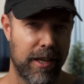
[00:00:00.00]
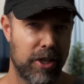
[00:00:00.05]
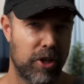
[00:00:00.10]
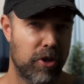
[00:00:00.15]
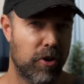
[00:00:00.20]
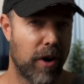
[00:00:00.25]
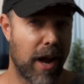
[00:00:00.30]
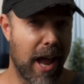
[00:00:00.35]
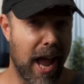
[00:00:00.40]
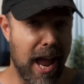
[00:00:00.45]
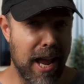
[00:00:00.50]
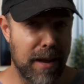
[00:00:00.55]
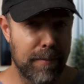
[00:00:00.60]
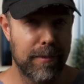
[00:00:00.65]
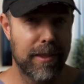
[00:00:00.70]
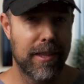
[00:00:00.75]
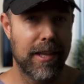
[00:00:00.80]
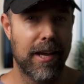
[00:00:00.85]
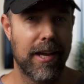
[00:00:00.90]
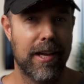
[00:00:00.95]
Your
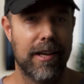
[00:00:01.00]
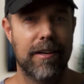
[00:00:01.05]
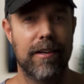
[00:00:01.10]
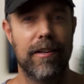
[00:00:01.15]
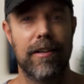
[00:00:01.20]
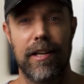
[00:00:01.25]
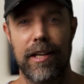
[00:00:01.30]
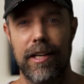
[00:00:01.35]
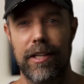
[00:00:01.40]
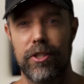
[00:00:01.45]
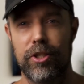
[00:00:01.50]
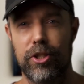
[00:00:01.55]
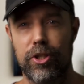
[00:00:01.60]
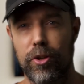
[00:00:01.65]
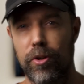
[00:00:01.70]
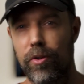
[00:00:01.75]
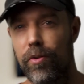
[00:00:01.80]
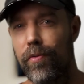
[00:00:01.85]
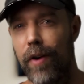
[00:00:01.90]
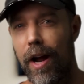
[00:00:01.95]
aim then is
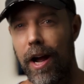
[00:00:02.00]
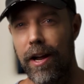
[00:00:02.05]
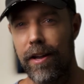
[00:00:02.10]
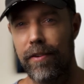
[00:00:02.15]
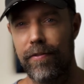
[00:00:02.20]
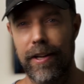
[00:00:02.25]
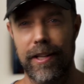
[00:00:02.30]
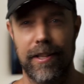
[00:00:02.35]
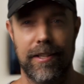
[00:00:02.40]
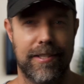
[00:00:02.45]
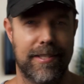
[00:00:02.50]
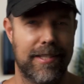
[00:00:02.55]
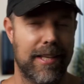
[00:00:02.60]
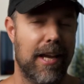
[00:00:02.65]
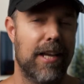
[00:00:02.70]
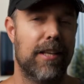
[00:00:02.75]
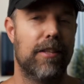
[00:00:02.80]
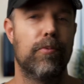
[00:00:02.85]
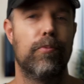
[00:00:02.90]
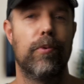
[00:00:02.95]
to arrive at a
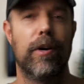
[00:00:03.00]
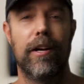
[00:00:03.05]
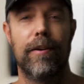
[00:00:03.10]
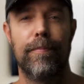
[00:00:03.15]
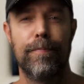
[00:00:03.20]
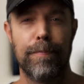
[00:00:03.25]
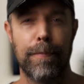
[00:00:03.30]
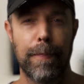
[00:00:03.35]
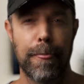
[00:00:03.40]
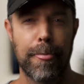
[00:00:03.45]
state where